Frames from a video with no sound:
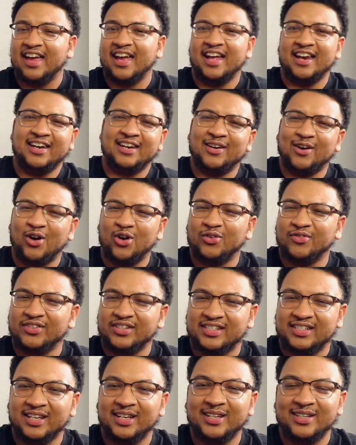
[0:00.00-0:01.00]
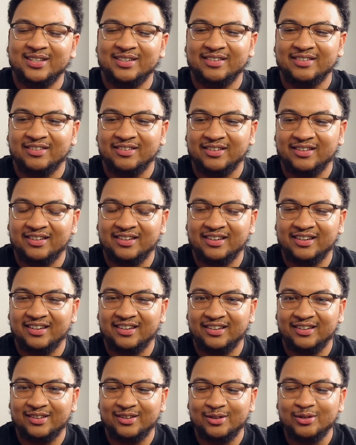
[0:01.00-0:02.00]
And then all of a sudden,
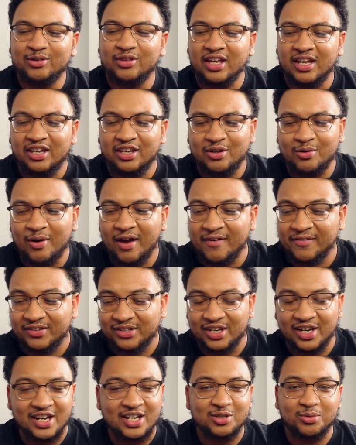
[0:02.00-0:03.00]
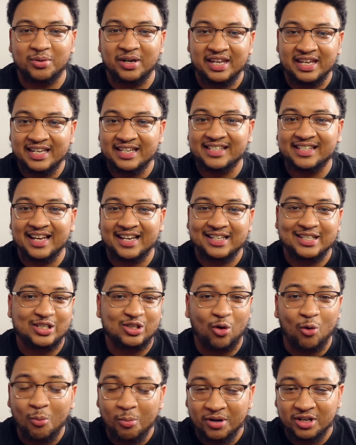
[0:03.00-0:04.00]
you think you have a chance when the East got
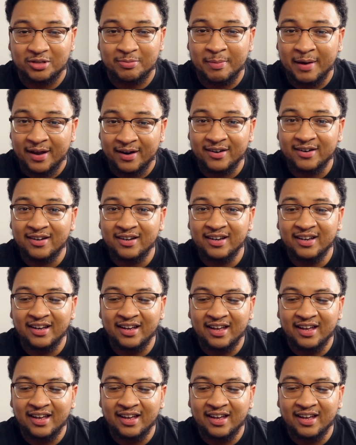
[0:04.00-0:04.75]
so much better.